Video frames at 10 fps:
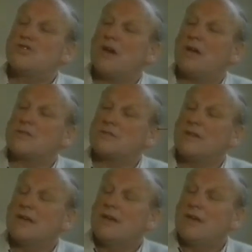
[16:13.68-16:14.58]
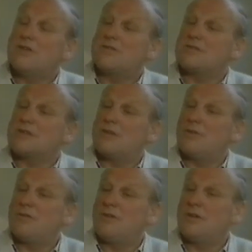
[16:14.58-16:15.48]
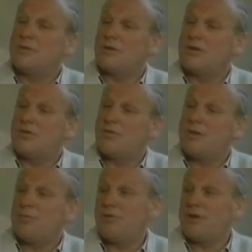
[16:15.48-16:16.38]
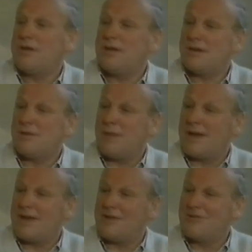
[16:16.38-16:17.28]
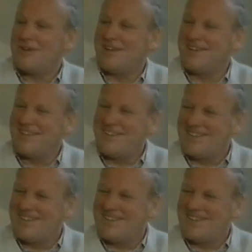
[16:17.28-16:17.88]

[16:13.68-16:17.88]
at Arsenal, he used to say, well, if you don't know what to do with it, put it in the onion bag out of the way.